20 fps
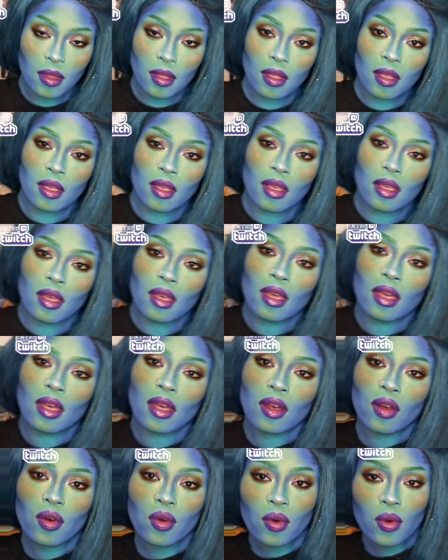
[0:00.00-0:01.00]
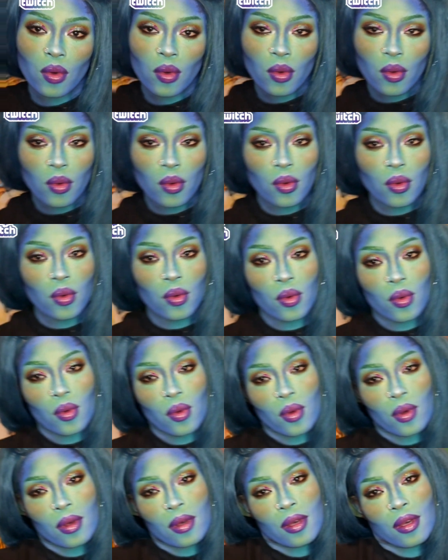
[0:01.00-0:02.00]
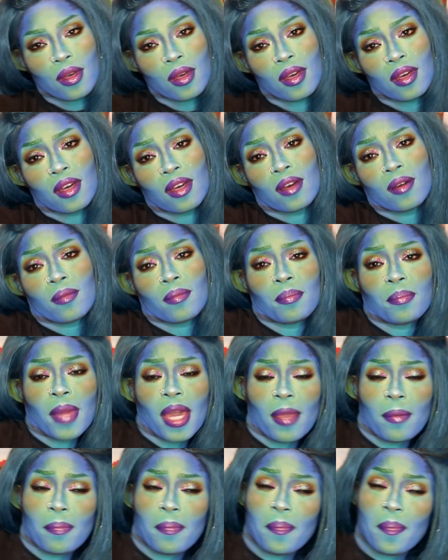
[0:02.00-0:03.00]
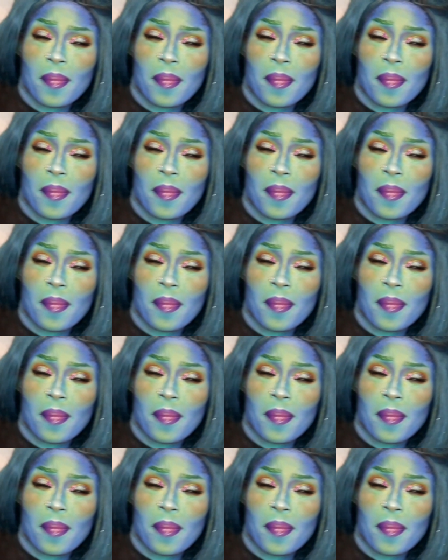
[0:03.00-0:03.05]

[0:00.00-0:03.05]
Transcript: So there I am with an attention span of